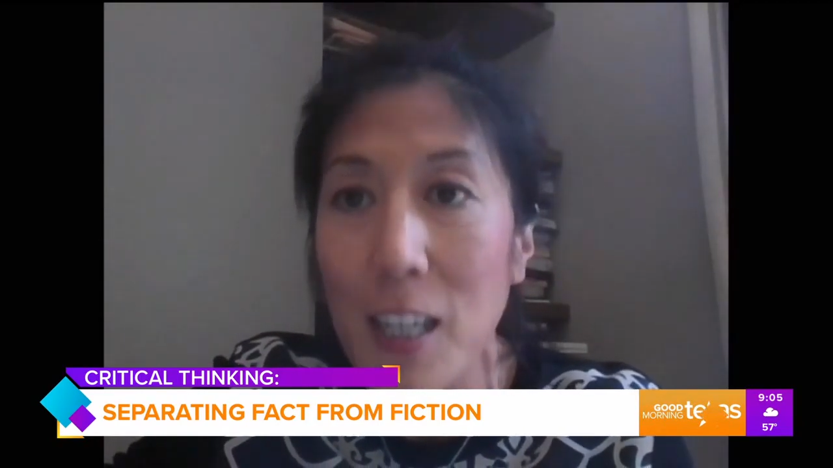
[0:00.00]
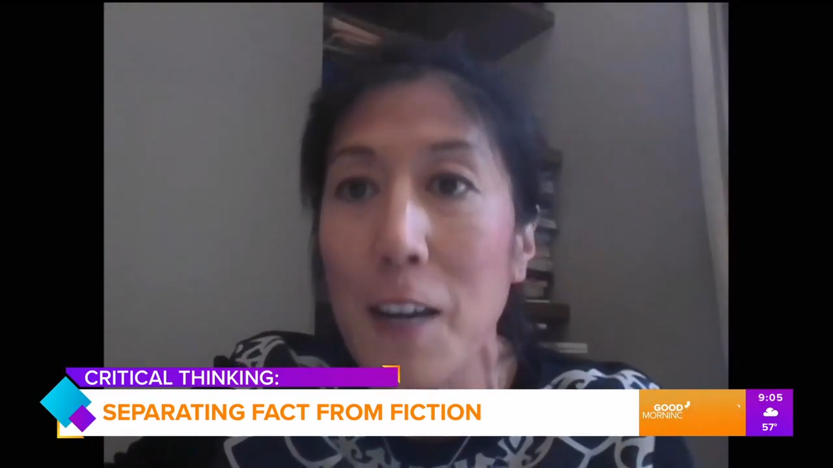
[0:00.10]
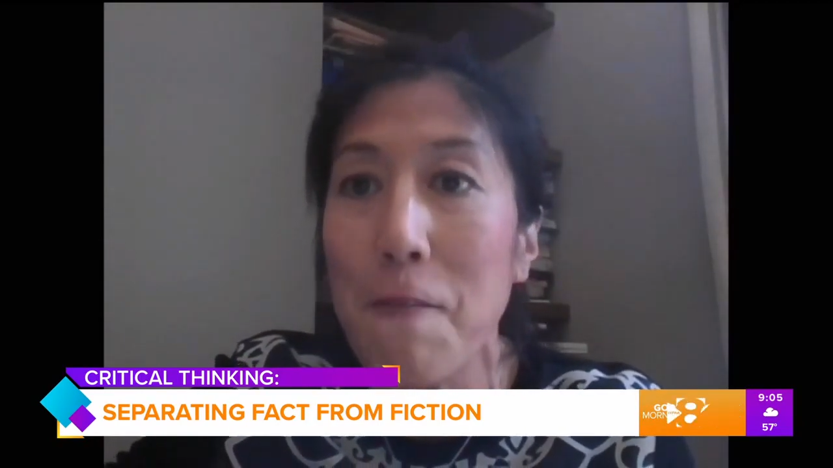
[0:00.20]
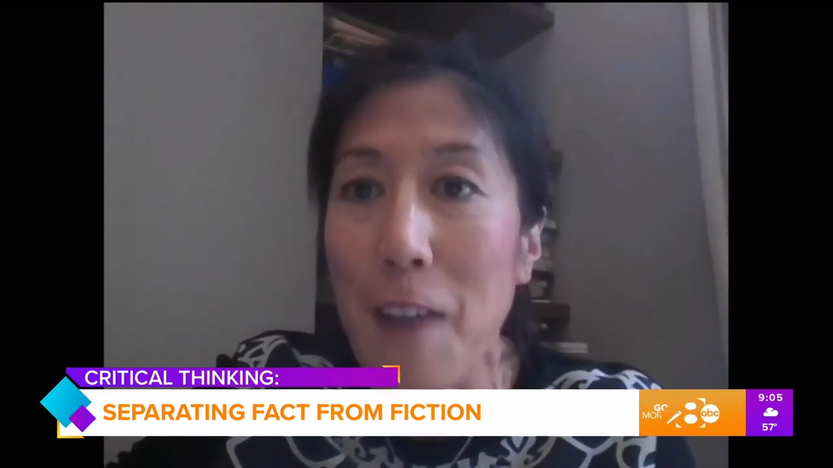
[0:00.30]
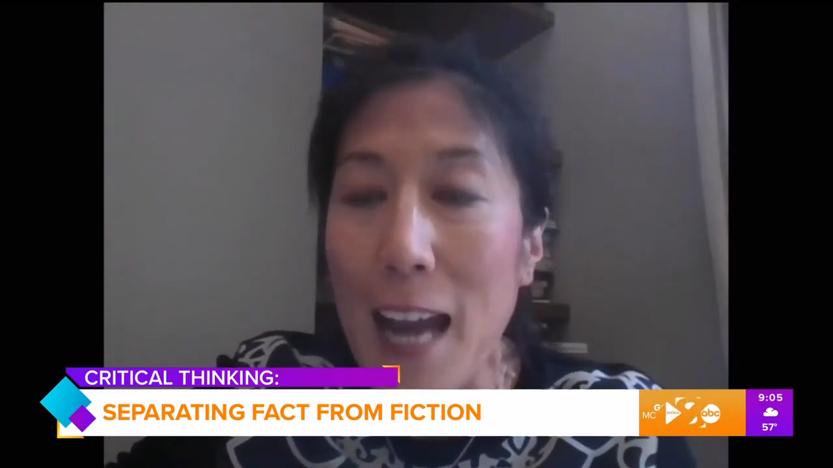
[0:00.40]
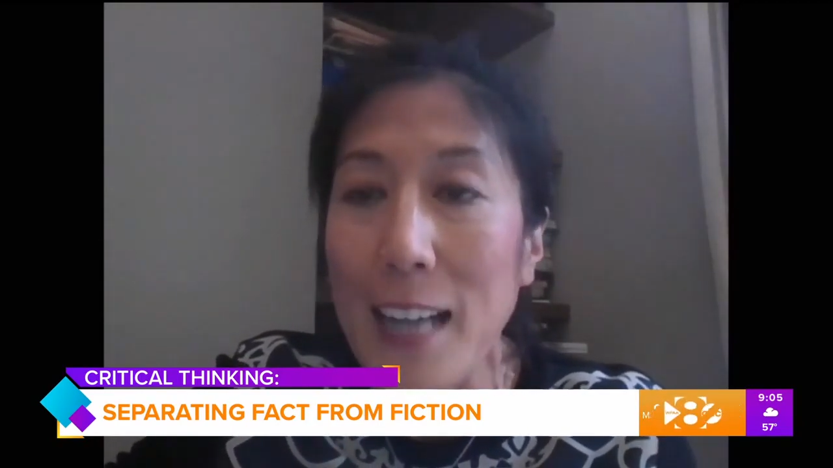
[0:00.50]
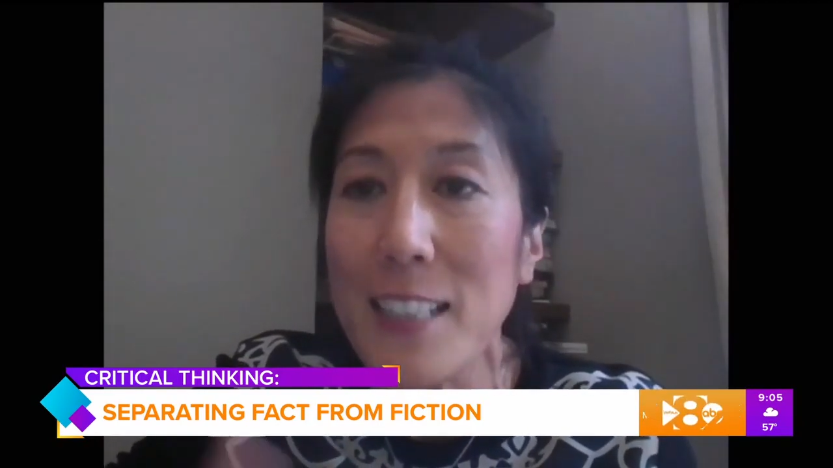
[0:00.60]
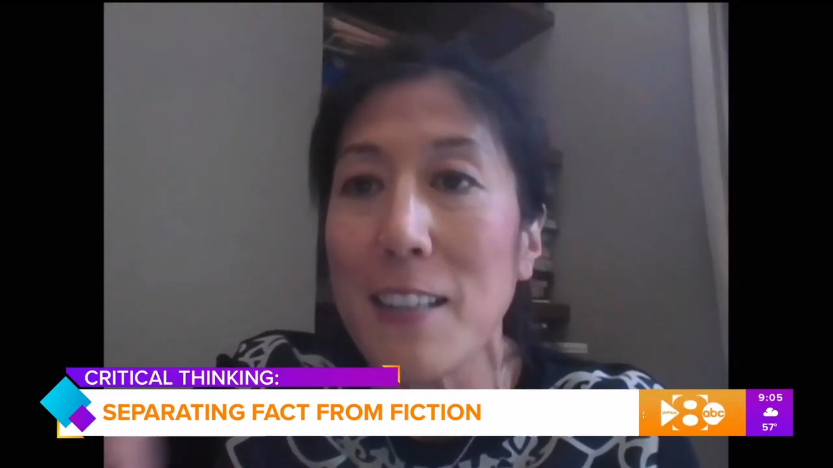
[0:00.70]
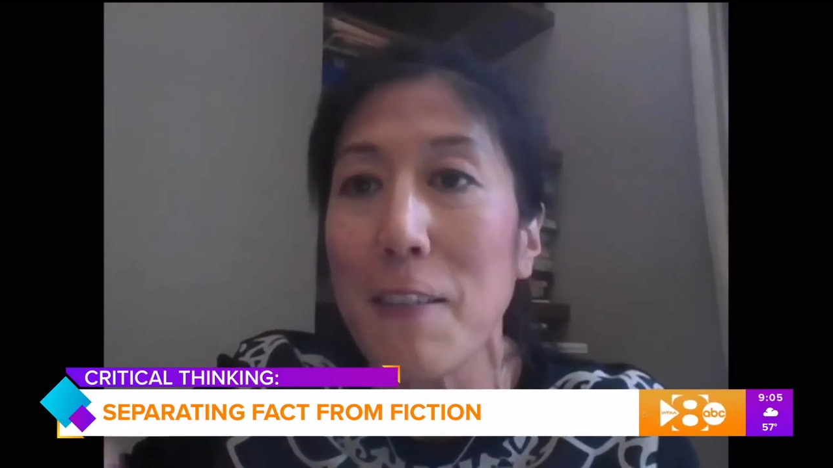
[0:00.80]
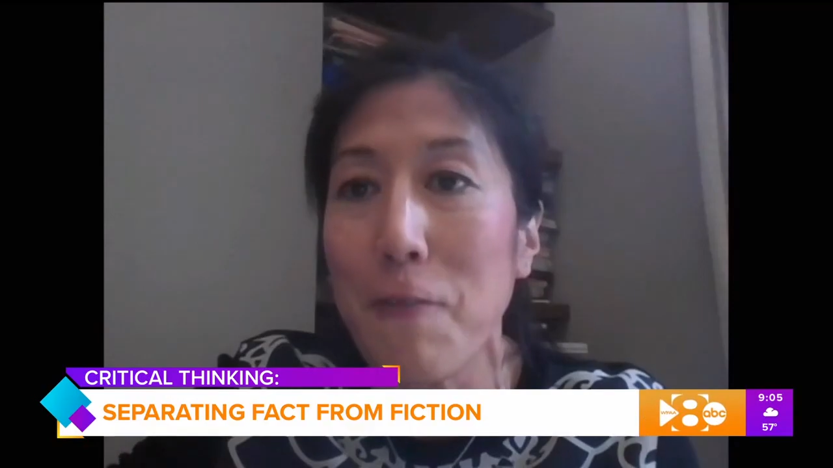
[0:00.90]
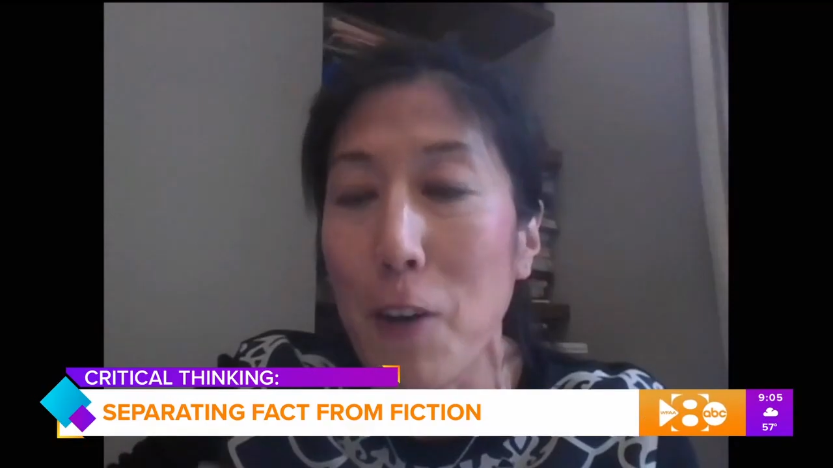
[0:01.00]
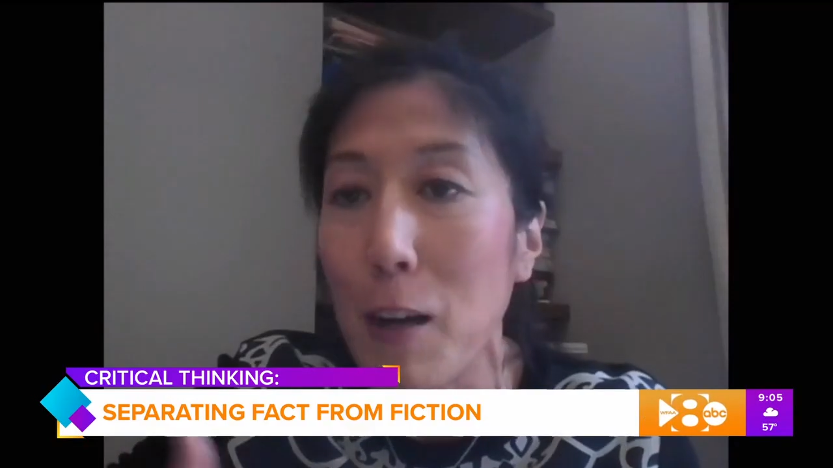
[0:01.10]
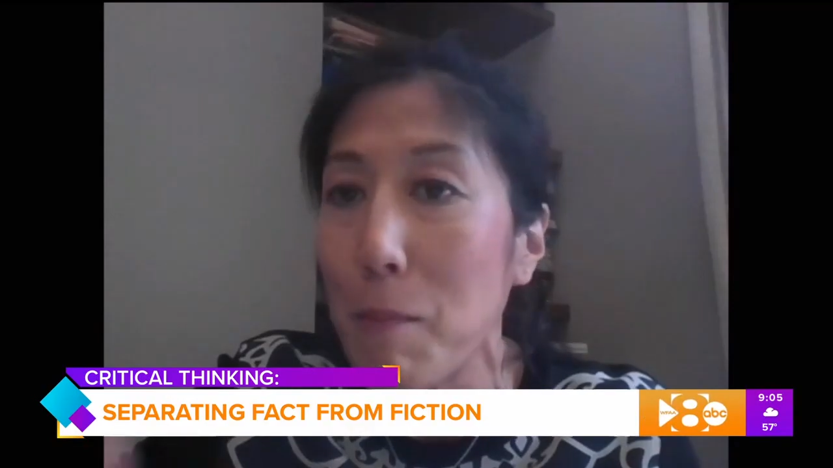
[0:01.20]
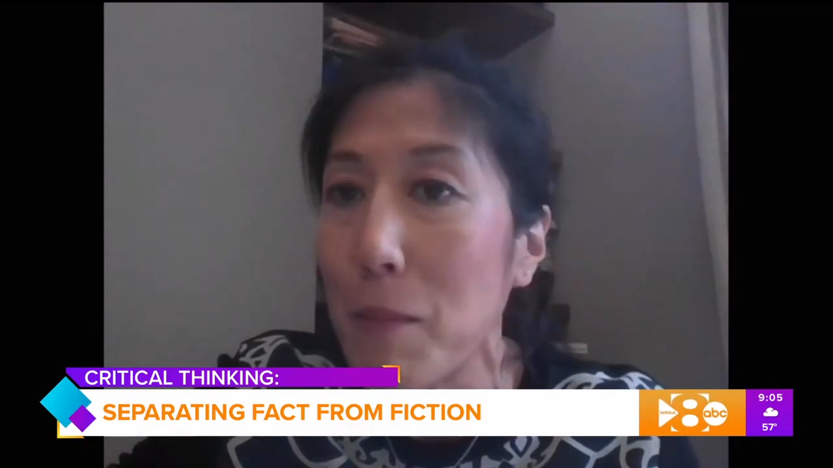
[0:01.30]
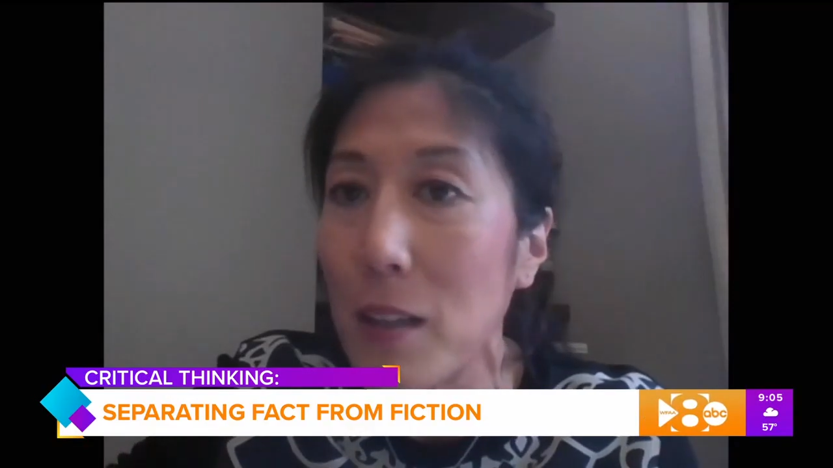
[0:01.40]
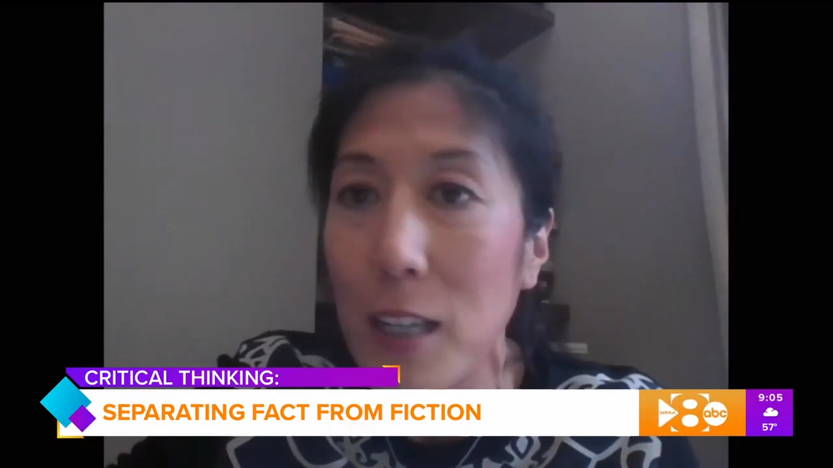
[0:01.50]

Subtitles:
fact from